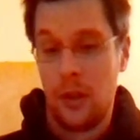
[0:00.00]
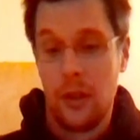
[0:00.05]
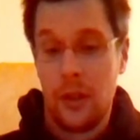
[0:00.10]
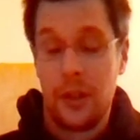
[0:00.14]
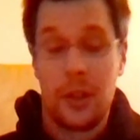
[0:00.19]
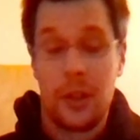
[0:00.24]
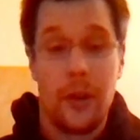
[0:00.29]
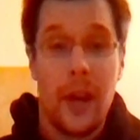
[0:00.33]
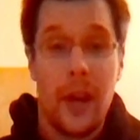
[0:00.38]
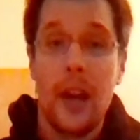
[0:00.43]

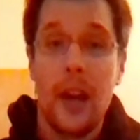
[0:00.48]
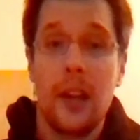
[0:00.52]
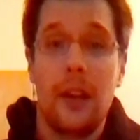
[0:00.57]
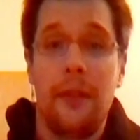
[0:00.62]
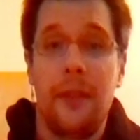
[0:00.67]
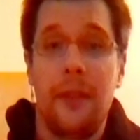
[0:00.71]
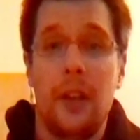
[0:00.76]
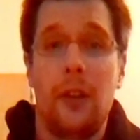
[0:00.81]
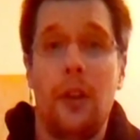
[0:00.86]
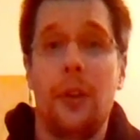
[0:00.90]
So yeah,
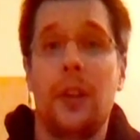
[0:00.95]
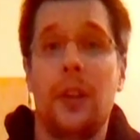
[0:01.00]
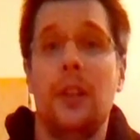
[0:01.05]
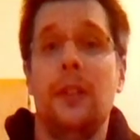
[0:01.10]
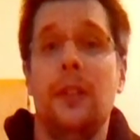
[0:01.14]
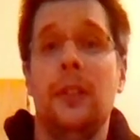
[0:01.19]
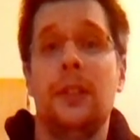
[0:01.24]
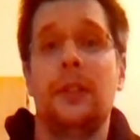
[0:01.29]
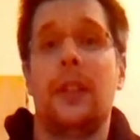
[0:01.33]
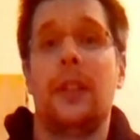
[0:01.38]
if you're
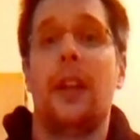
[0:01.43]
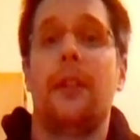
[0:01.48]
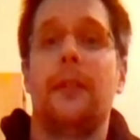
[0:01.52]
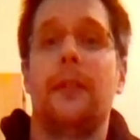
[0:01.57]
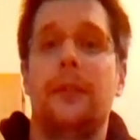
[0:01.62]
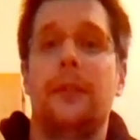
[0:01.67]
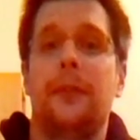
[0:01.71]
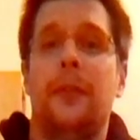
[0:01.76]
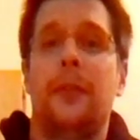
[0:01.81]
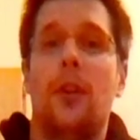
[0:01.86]
looking
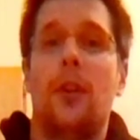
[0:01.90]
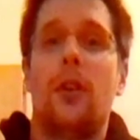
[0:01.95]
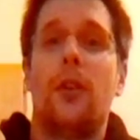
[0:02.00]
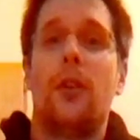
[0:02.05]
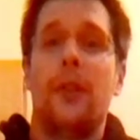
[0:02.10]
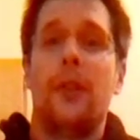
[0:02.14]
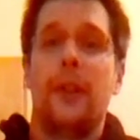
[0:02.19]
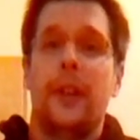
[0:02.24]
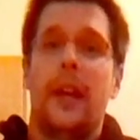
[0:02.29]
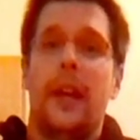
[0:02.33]

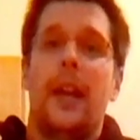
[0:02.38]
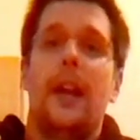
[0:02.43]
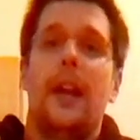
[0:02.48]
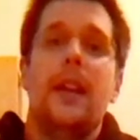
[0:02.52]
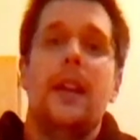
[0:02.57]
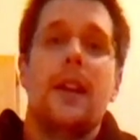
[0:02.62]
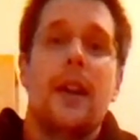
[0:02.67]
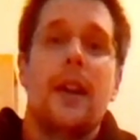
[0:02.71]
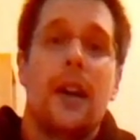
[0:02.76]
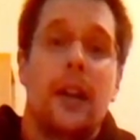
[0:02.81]
for
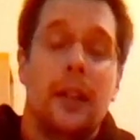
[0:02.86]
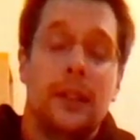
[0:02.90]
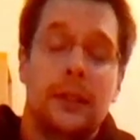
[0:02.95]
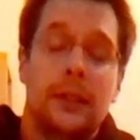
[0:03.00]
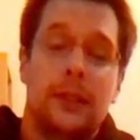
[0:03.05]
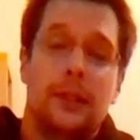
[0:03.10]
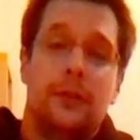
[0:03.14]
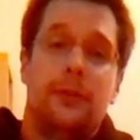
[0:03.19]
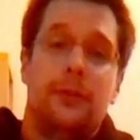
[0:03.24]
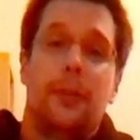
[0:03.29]
a
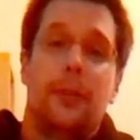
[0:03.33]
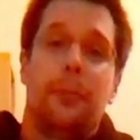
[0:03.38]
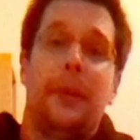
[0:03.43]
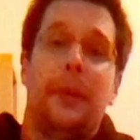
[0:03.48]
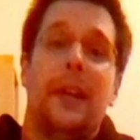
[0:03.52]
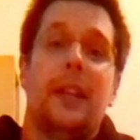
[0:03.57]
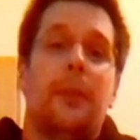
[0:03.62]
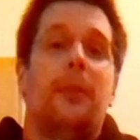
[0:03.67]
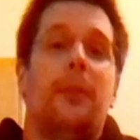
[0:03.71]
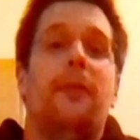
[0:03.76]

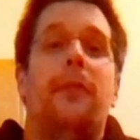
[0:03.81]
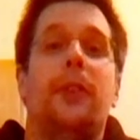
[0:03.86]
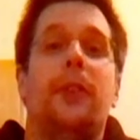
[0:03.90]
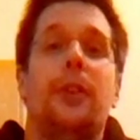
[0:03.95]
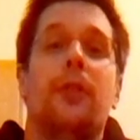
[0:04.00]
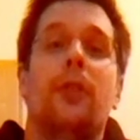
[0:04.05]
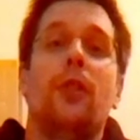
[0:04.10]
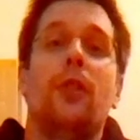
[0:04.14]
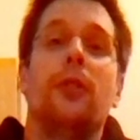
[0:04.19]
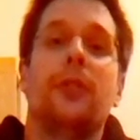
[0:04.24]
replacement for your
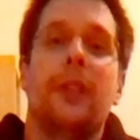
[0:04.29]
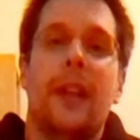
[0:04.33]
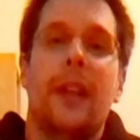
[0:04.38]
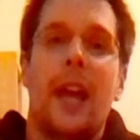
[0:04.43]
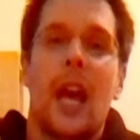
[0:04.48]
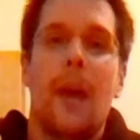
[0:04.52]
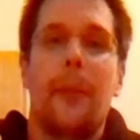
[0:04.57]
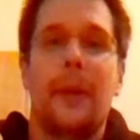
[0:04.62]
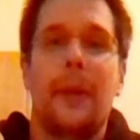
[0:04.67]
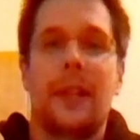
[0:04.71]
old
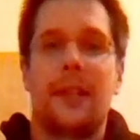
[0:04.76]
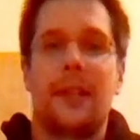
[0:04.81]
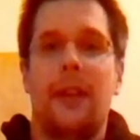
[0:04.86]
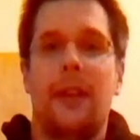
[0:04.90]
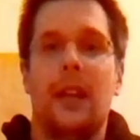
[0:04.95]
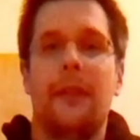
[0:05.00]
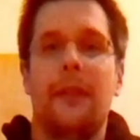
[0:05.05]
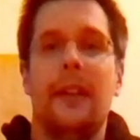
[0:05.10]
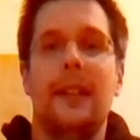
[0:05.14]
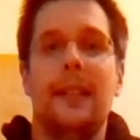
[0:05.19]

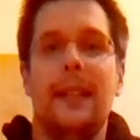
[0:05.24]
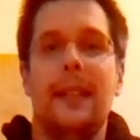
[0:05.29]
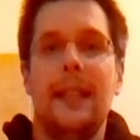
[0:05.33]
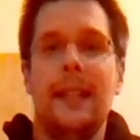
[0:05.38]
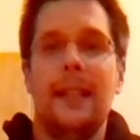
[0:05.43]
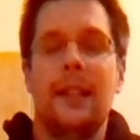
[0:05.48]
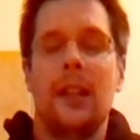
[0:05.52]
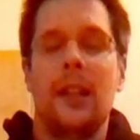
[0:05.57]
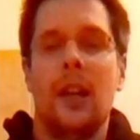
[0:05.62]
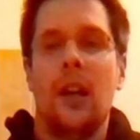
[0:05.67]

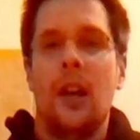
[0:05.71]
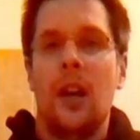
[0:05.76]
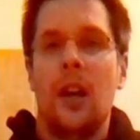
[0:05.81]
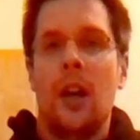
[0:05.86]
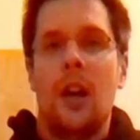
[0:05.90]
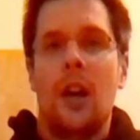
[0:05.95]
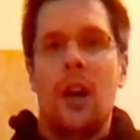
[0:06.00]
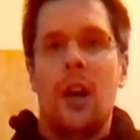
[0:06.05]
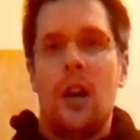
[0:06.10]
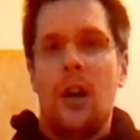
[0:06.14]
MX518,
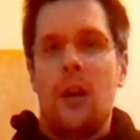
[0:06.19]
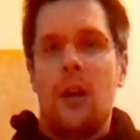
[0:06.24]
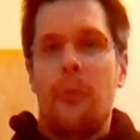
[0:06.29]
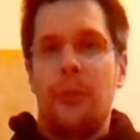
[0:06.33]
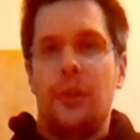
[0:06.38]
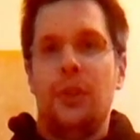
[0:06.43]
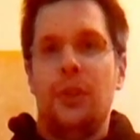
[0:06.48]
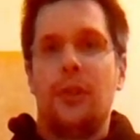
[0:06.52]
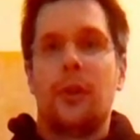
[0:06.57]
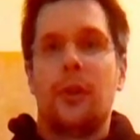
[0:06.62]

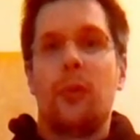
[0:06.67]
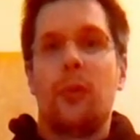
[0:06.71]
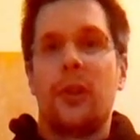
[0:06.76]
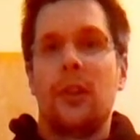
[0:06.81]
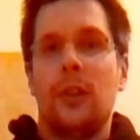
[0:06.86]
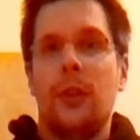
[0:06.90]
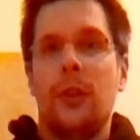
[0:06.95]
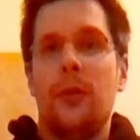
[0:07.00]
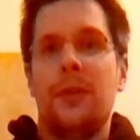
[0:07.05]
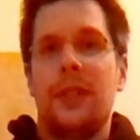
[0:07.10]
but you don't want
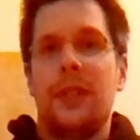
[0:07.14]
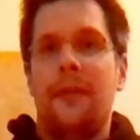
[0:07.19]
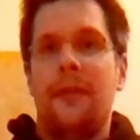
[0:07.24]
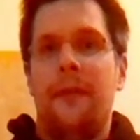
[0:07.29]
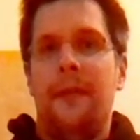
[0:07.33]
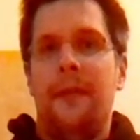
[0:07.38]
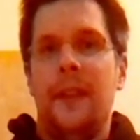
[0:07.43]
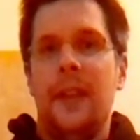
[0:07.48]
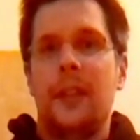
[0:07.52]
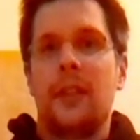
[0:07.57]
to lose that
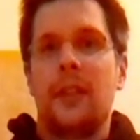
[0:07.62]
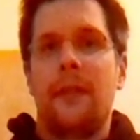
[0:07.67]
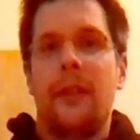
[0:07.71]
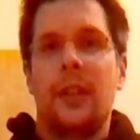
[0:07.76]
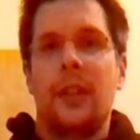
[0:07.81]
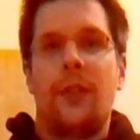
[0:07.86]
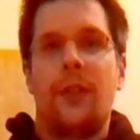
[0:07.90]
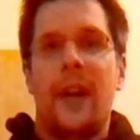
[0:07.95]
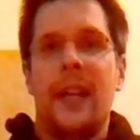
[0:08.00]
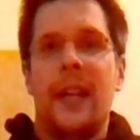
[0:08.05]
feel of a
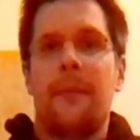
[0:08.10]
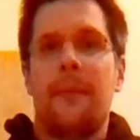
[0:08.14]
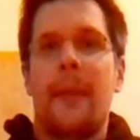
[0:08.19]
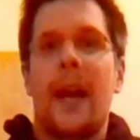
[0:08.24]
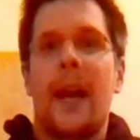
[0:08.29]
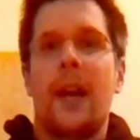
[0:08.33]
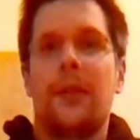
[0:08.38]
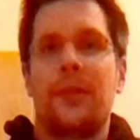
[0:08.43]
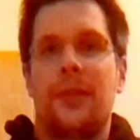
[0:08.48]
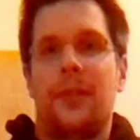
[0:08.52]
great
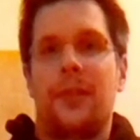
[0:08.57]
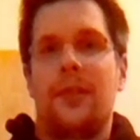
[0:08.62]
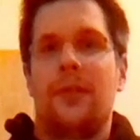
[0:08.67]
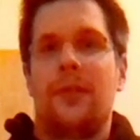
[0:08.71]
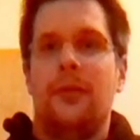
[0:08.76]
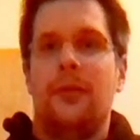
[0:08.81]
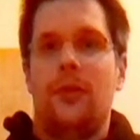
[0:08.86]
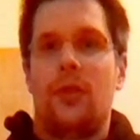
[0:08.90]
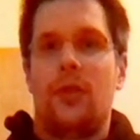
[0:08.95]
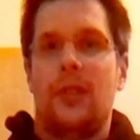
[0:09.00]
mouse,
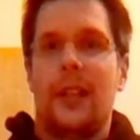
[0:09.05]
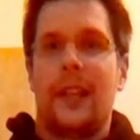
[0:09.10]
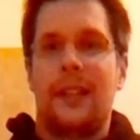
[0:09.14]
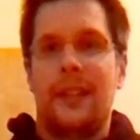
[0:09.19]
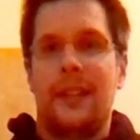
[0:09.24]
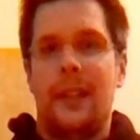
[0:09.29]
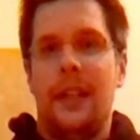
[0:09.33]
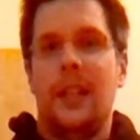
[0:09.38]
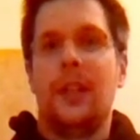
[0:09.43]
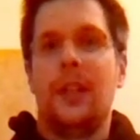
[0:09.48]
just like
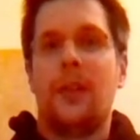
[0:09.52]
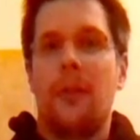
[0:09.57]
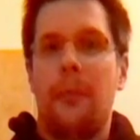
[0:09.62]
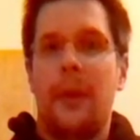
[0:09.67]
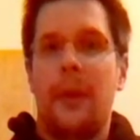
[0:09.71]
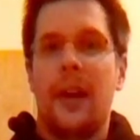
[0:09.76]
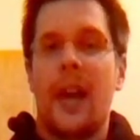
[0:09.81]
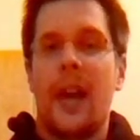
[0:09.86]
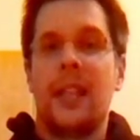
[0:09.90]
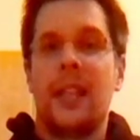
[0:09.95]
sitting in your
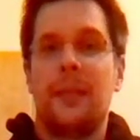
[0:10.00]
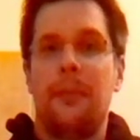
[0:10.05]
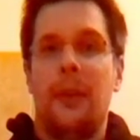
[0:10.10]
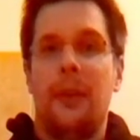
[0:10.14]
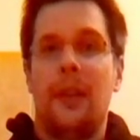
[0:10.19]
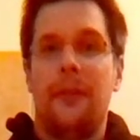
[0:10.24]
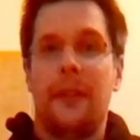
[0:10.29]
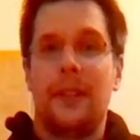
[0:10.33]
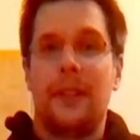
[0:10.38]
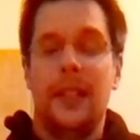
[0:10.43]
hands
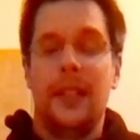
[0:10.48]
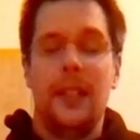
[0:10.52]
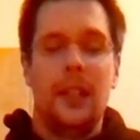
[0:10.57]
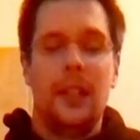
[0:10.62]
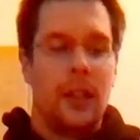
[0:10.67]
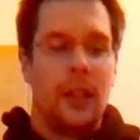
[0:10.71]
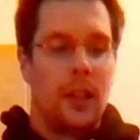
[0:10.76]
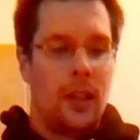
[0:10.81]
perfectly.